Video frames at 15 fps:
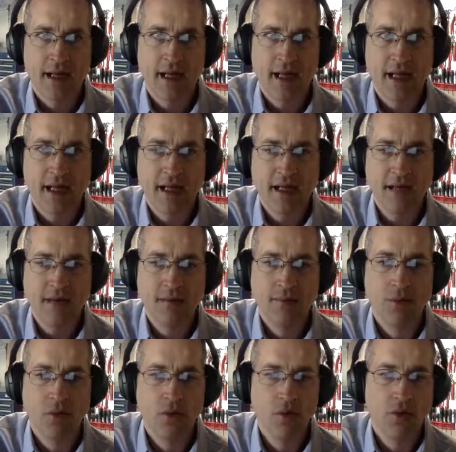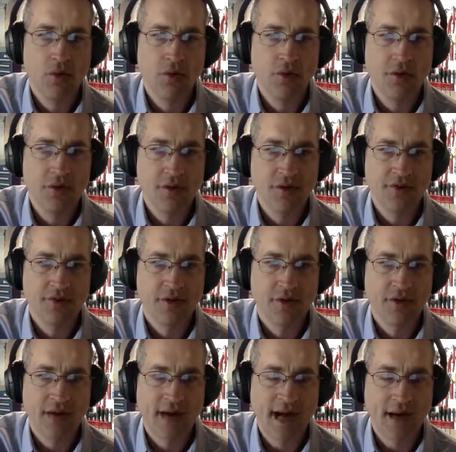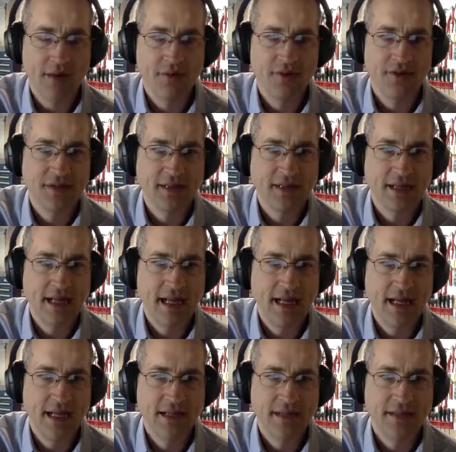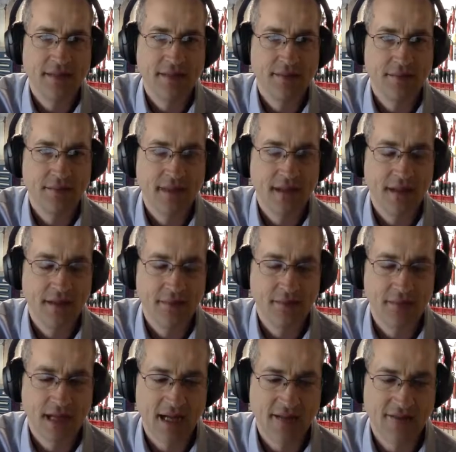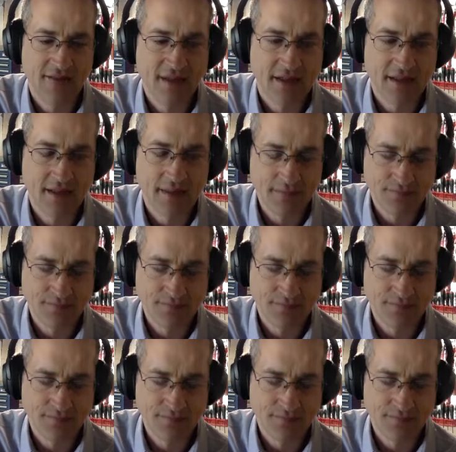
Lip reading: a mold, so the housing and plastic